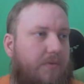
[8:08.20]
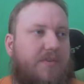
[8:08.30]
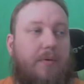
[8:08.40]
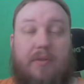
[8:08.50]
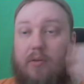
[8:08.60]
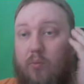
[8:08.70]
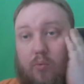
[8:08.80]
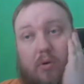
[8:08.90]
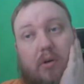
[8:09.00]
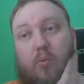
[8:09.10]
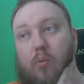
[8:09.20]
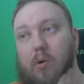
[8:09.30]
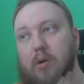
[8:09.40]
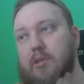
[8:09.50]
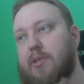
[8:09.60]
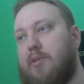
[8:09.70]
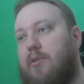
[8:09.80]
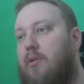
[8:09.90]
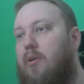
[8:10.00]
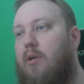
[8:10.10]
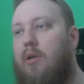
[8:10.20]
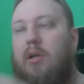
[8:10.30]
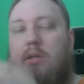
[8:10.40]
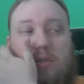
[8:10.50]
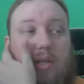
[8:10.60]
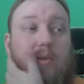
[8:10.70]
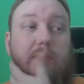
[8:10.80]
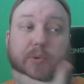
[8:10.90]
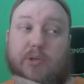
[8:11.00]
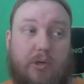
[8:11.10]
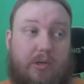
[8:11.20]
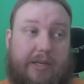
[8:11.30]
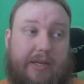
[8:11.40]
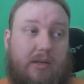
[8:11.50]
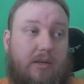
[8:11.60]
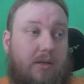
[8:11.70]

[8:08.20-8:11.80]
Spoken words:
something to work towards, slowly but surely.